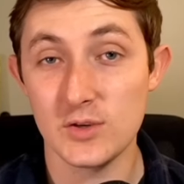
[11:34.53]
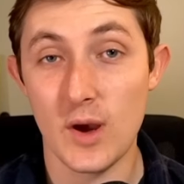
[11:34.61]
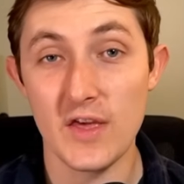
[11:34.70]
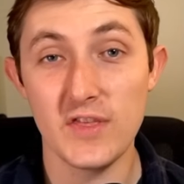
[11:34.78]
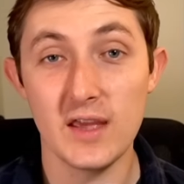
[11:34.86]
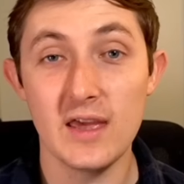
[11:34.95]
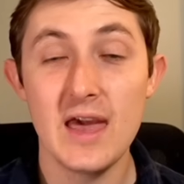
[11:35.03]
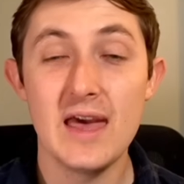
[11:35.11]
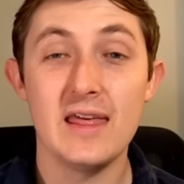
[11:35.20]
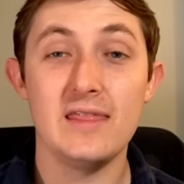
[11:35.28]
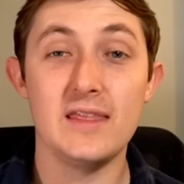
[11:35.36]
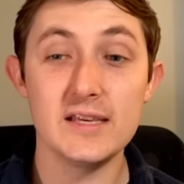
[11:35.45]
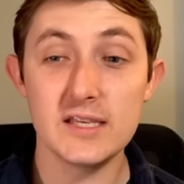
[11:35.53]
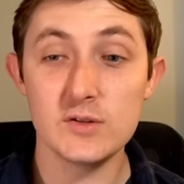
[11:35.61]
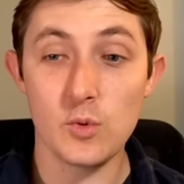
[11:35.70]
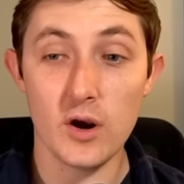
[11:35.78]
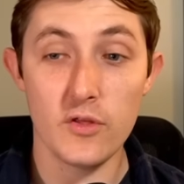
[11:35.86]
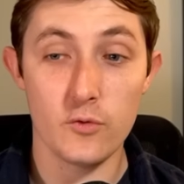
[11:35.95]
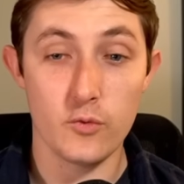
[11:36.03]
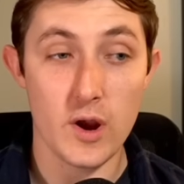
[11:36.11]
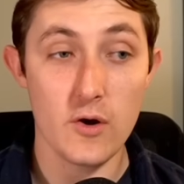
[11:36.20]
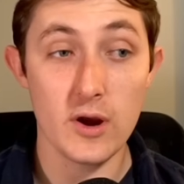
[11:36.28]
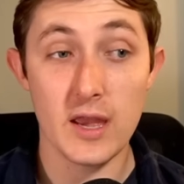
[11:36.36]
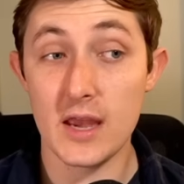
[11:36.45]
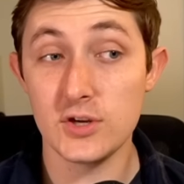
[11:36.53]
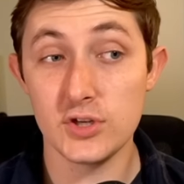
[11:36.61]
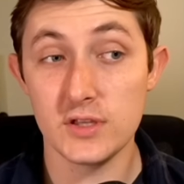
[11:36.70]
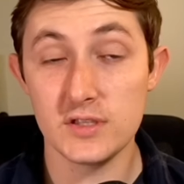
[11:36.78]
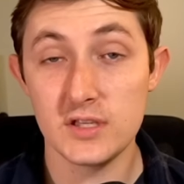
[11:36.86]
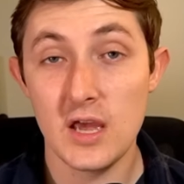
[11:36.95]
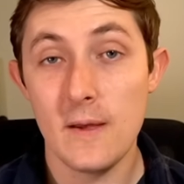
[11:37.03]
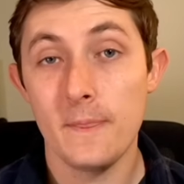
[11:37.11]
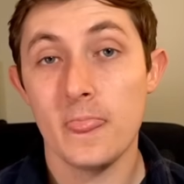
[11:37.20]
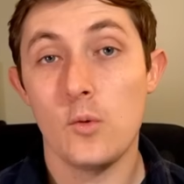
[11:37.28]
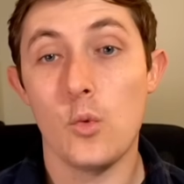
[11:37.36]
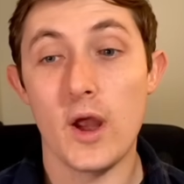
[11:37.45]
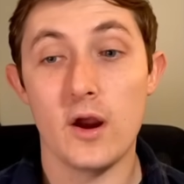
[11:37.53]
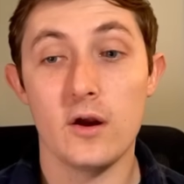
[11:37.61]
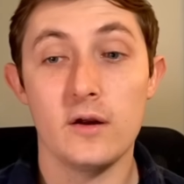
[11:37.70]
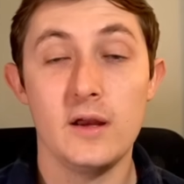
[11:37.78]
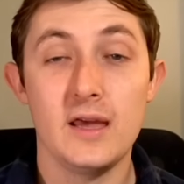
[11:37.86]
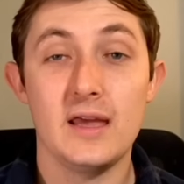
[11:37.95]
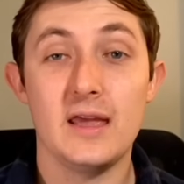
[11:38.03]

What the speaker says: So I think this is one of the rare occasions where,